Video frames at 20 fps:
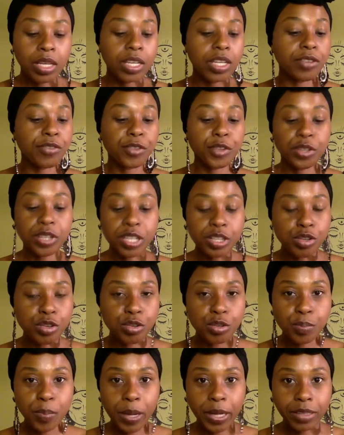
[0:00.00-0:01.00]
If you're
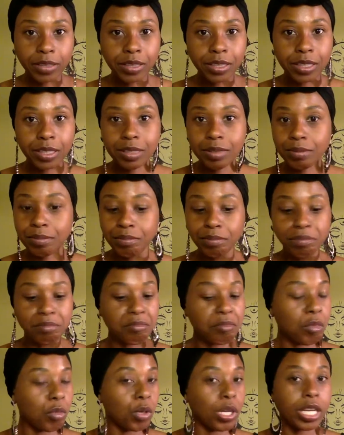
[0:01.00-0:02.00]
disrespected,
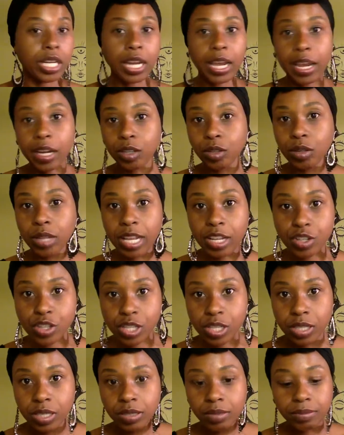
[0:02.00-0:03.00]
we can handle that
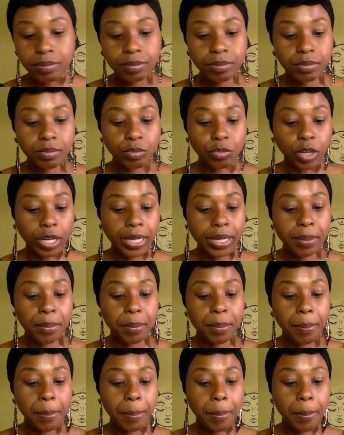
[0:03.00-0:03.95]
shit, right?